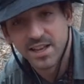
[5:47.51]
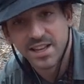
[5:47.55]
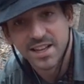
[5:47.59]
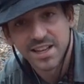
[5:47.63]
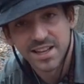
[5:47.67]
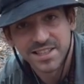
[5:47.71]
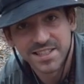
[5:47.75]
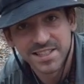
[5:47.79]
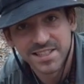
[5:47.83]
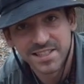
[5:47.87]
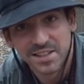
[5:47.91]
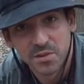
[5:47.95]

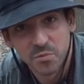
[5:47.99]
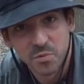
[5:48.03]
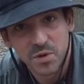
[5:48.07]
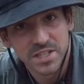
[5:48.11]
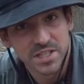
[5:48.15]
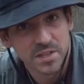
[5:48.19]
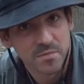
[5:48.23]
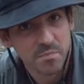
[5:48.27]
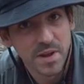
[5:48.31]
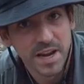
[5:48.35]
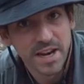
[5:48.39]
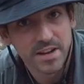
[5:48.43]
This
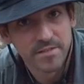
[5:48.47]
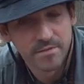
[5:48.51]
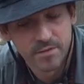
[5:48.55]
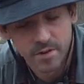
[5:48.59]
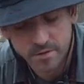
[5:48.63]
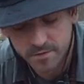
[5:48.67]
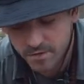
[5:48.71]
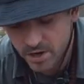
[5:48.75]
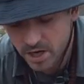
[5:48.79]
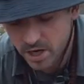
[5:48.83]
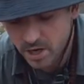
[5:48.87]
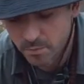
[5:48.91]
wasn't made for
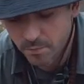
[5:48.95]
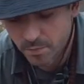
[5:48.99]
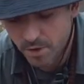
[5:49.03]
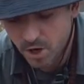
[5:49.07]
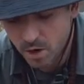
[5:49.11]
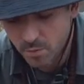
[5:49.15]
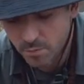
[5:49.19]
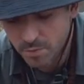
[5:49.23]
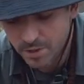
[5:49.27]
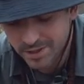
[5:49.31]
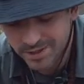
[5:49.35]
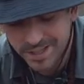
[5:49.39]
fire
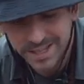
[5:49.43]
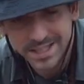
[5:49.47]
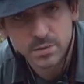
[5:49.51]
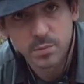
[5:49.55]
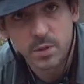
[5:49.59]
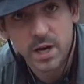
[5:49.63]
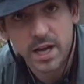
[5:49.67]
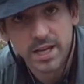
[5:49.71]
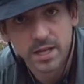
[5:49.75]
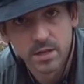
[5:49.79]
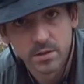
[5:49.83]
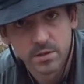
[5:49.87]
bow, but that's
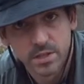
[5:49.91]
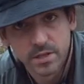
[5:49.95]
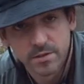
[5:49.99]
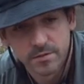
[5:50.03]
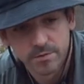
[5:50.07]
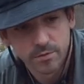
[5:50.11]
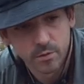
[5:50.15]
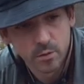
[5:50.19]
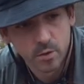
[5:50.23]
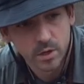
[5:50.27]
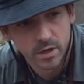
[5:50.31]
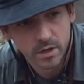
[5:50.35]
what I use it
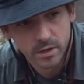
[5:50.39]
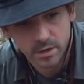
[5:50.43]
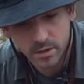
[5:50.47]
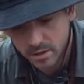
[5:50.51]
for.